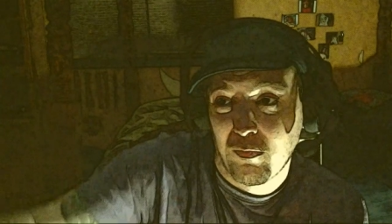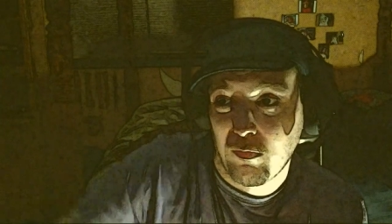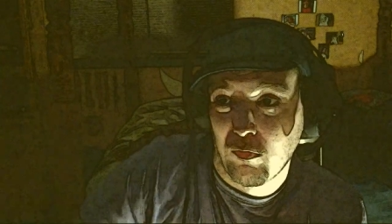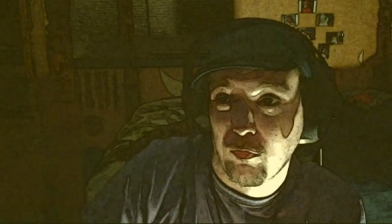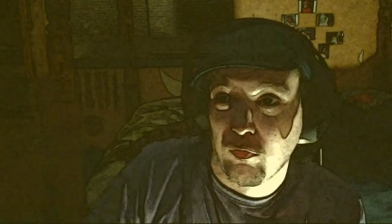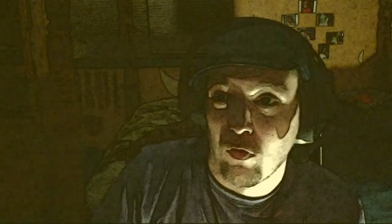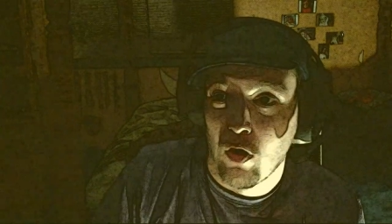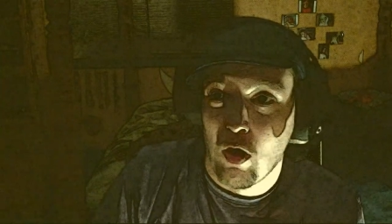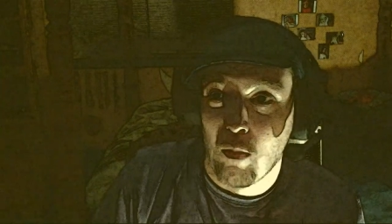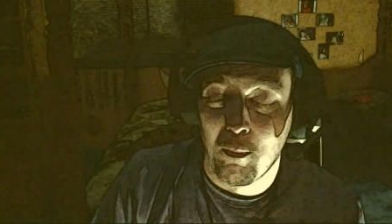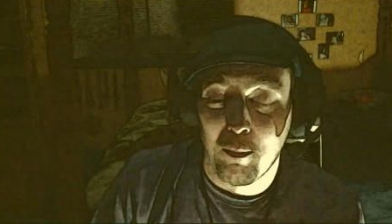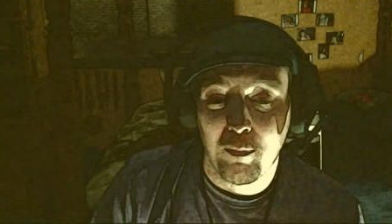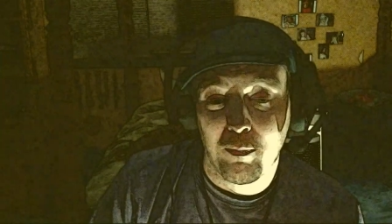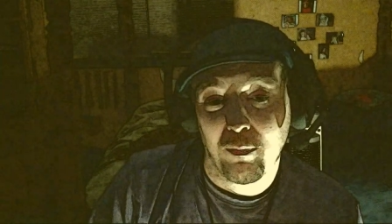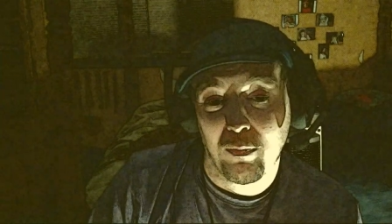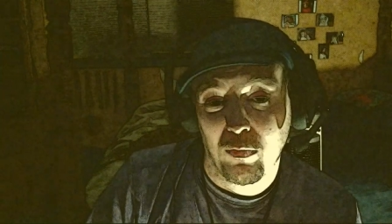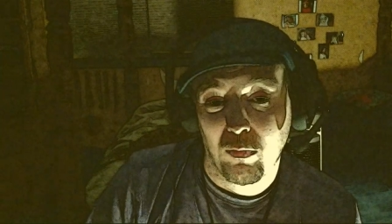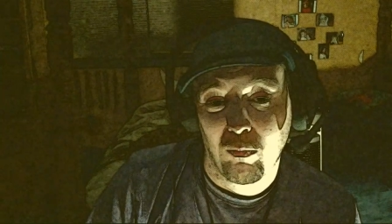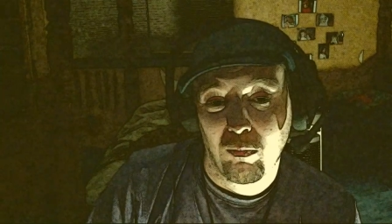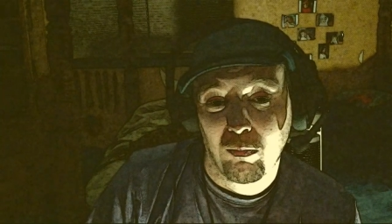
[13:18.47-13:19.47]

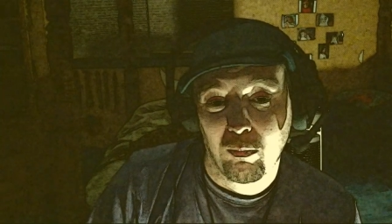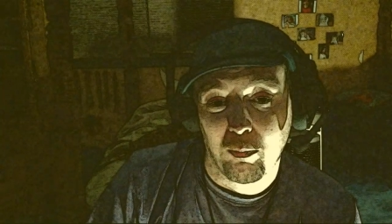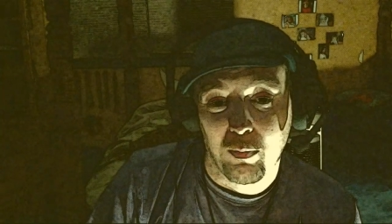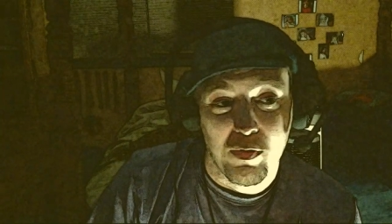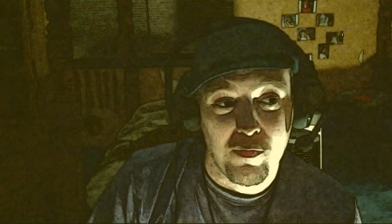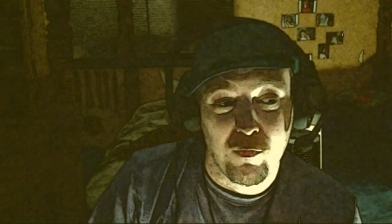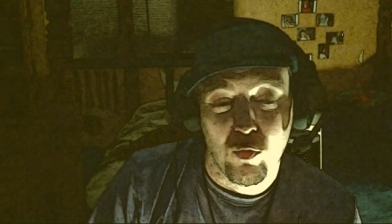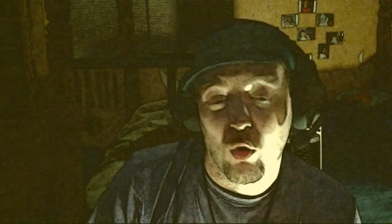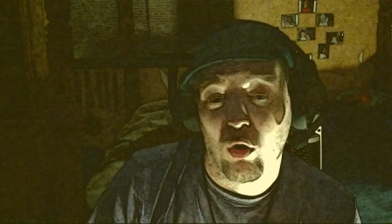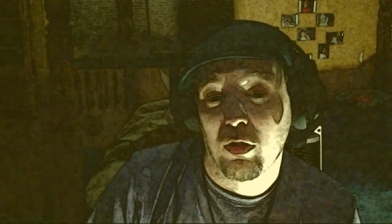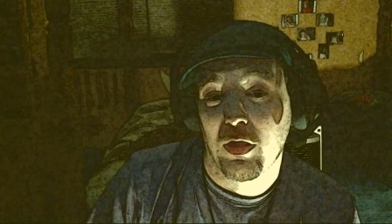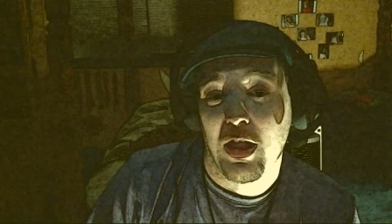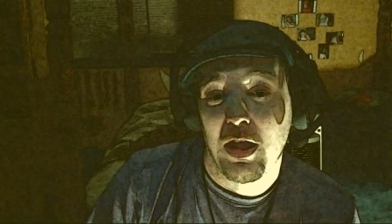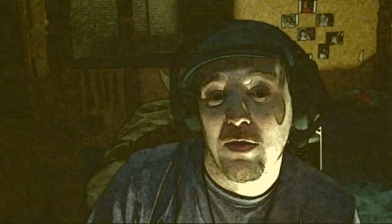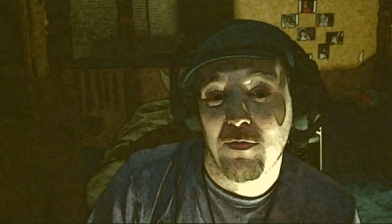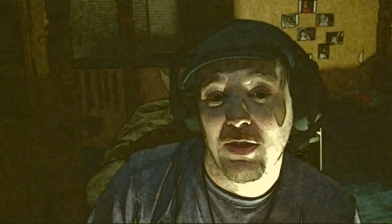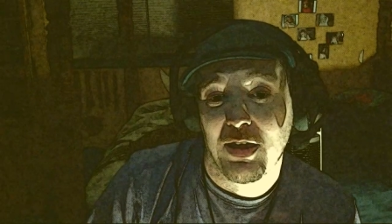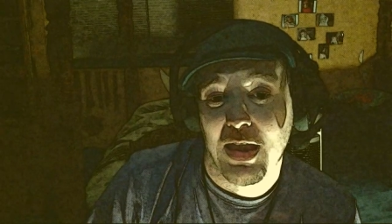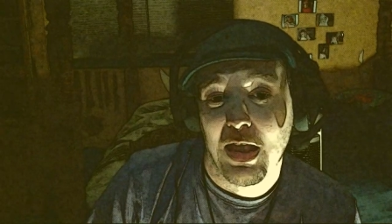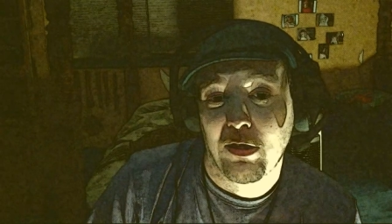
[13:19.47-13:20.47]
from before they
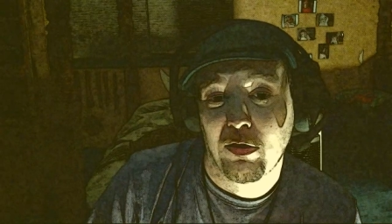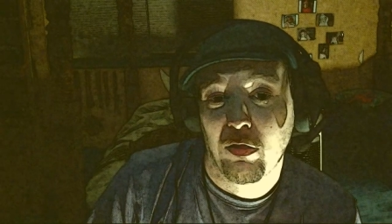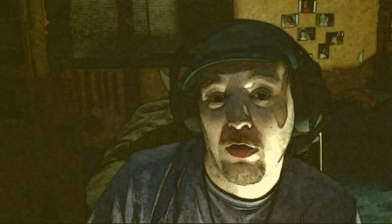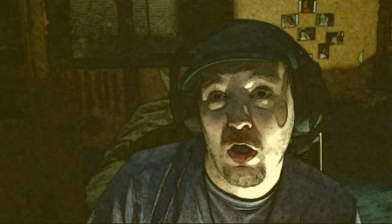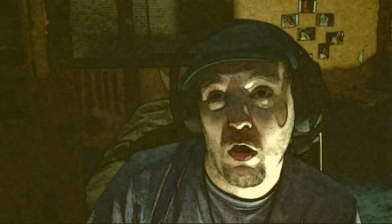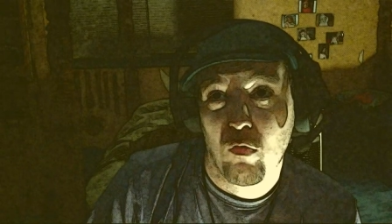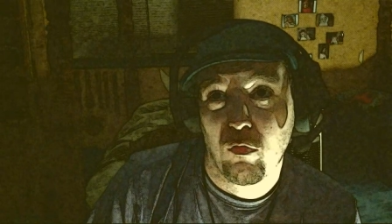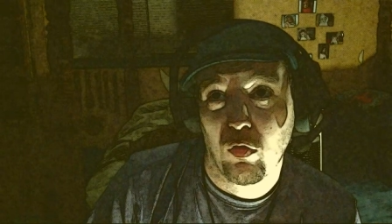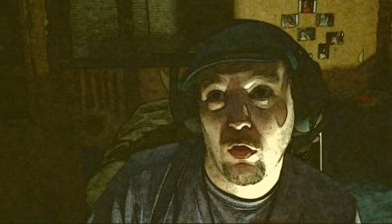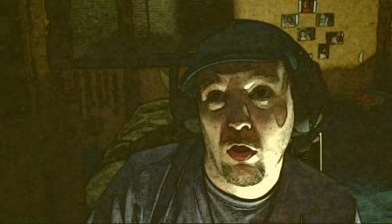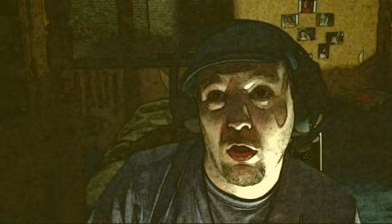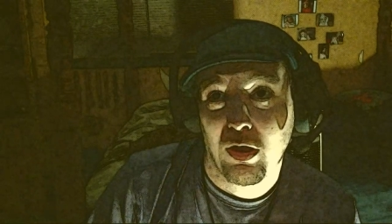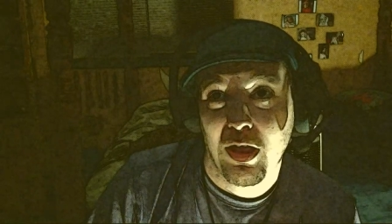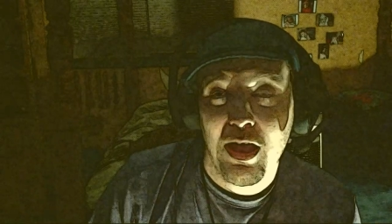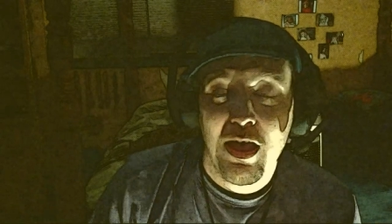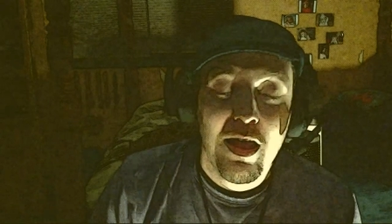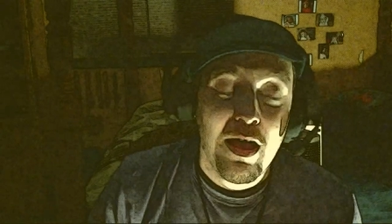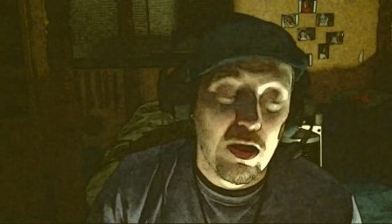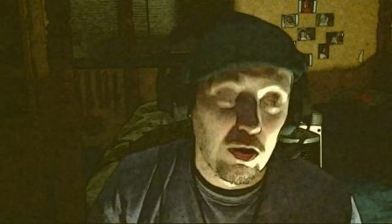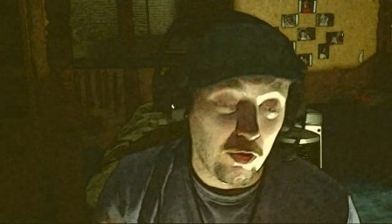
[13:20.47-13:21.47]
even get to the Overlook,
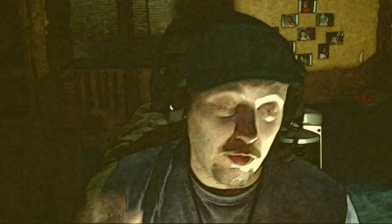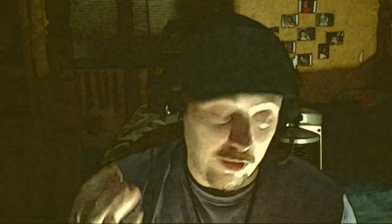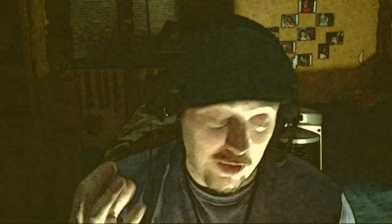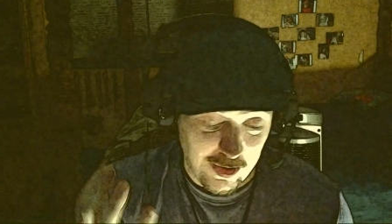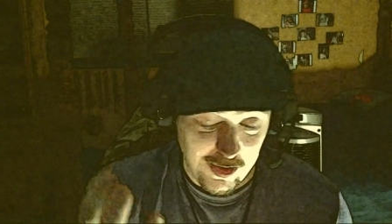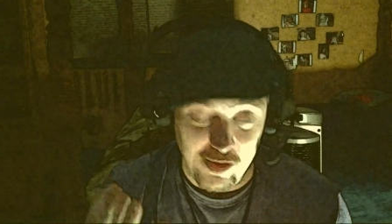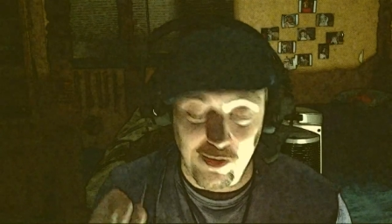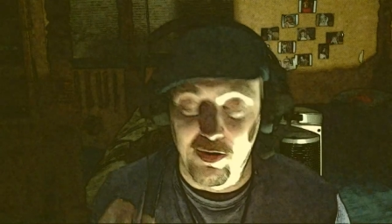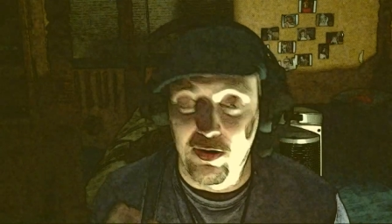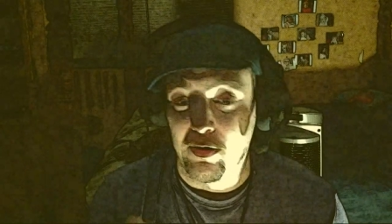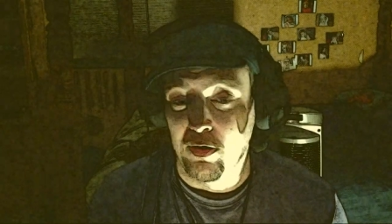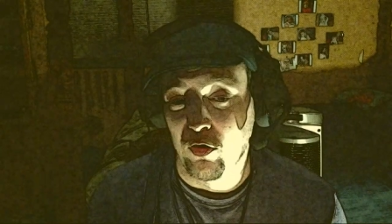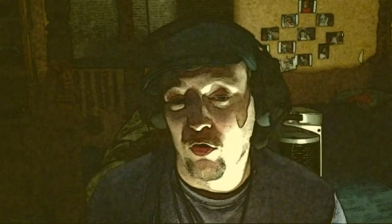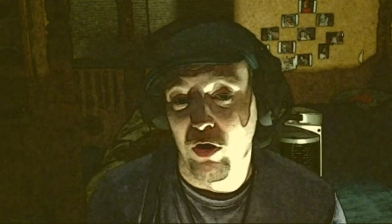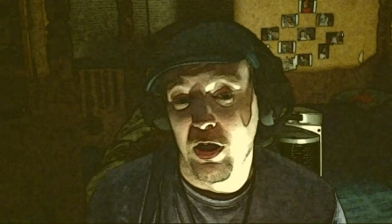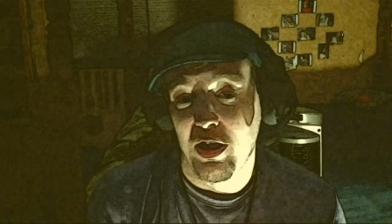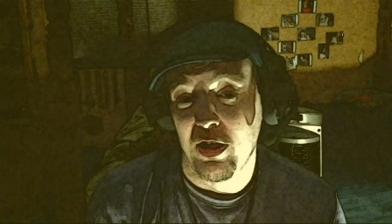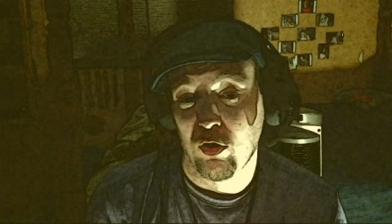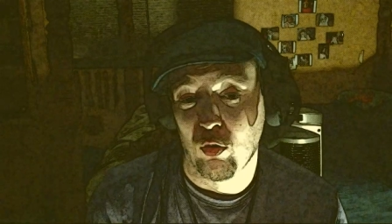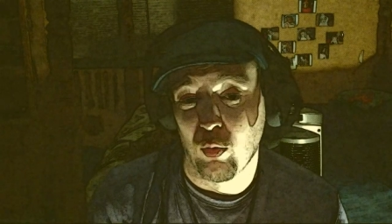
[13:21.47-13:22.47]
because then he sees the
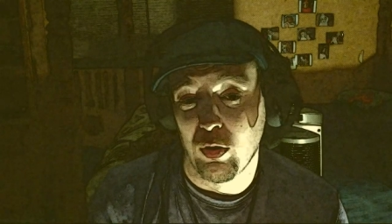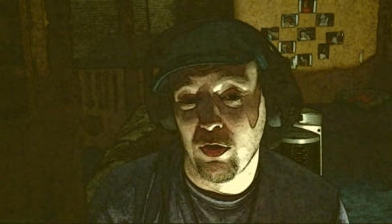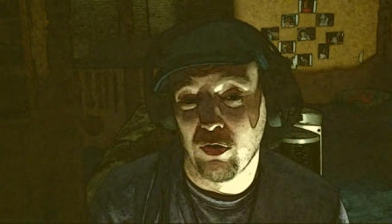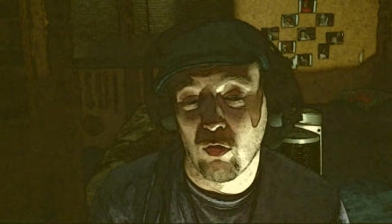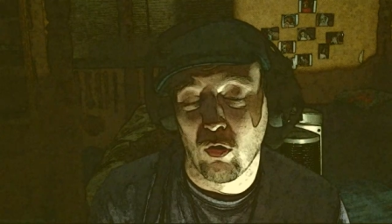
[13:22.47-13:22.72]
Grady twins